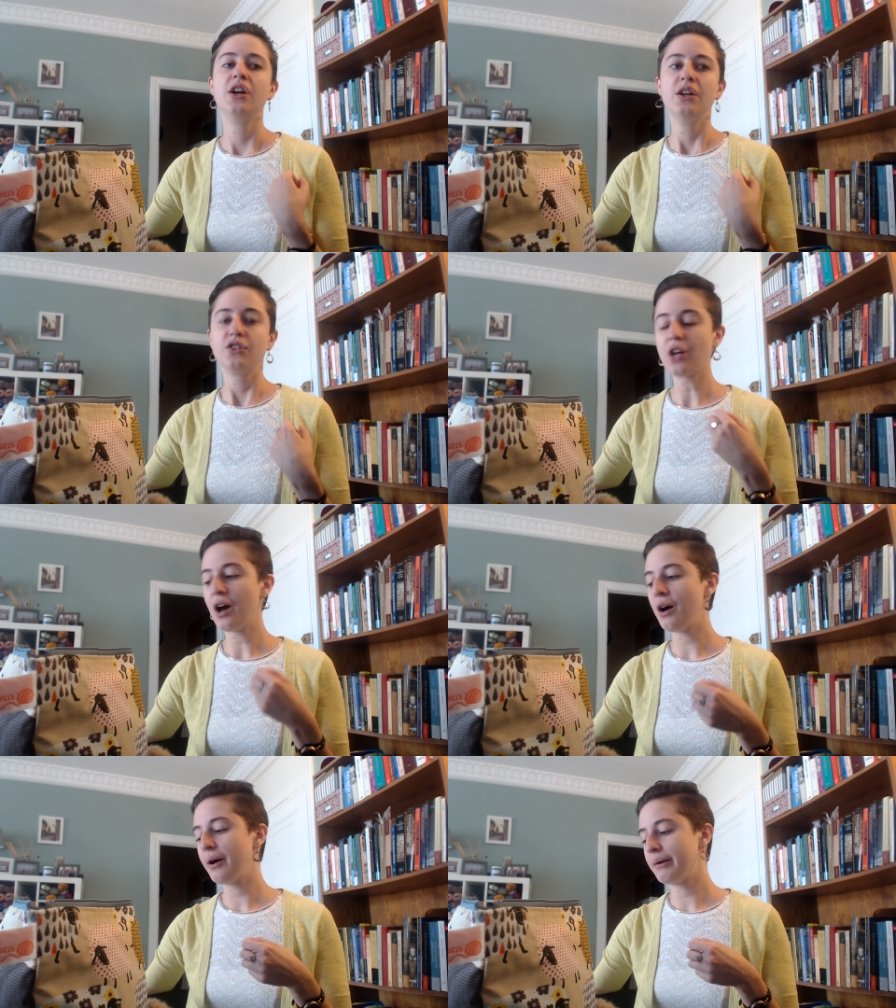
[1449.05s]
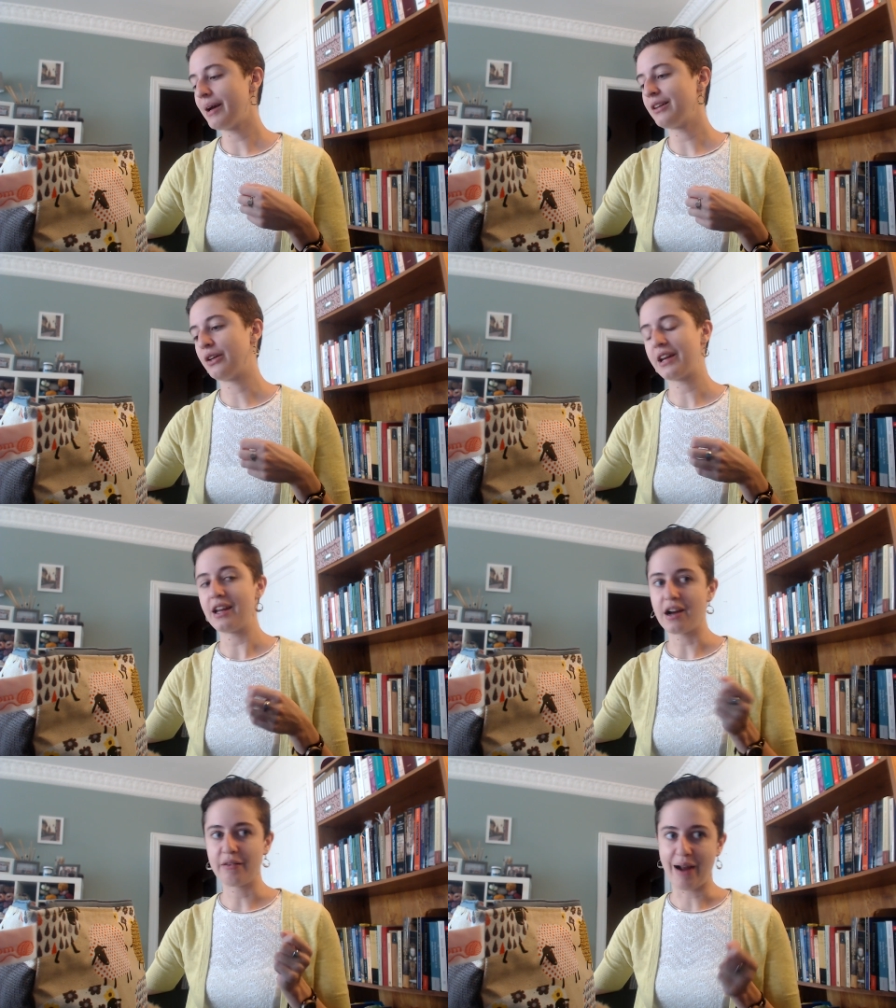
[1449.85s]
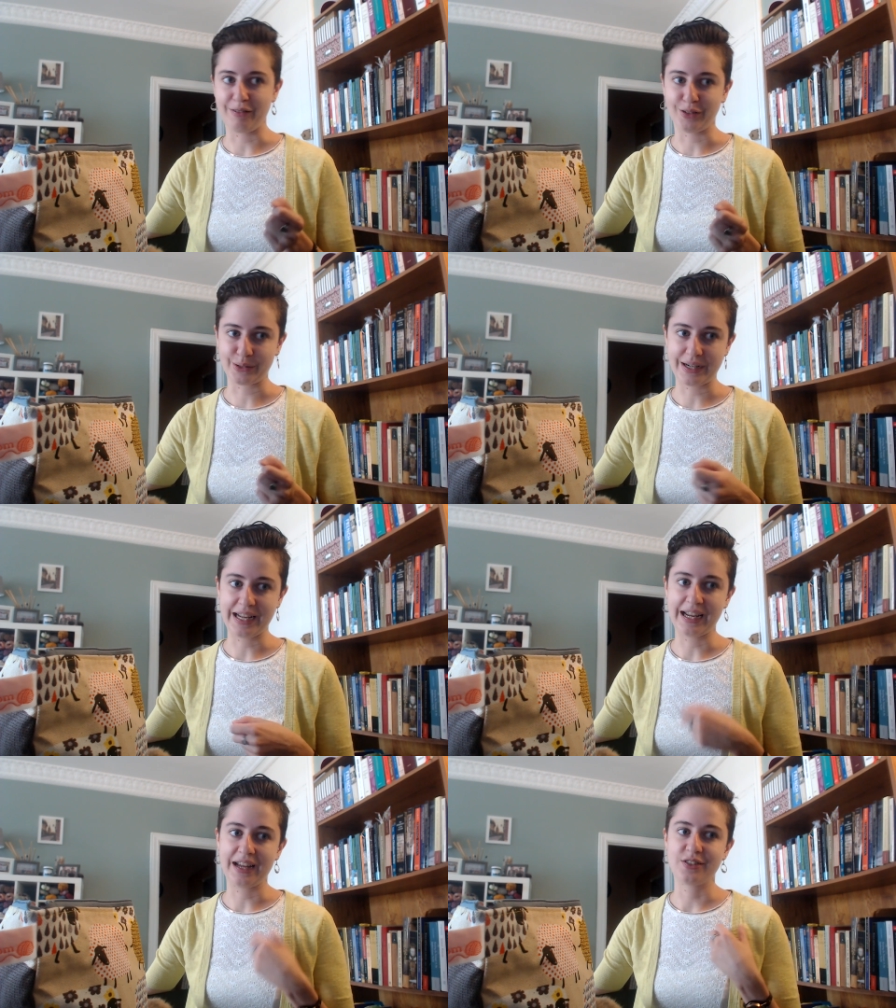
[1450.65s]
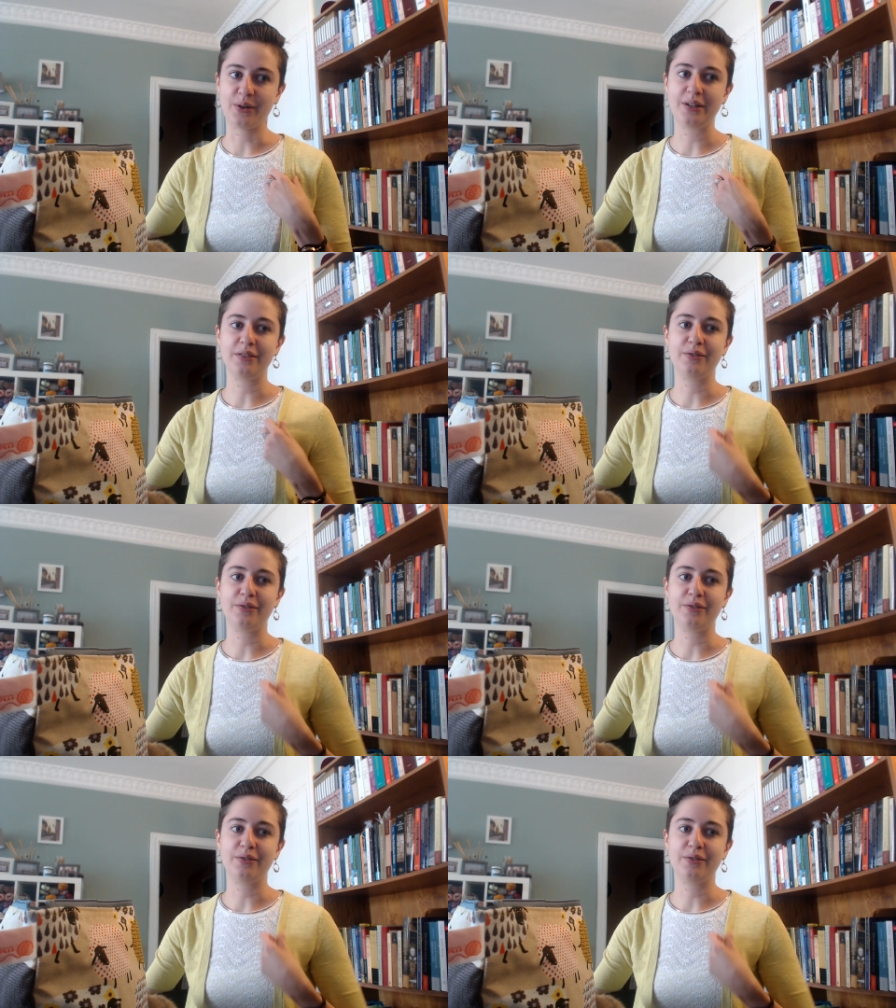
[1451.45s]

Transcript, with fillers: So I went looking on Ravelry. I sort of,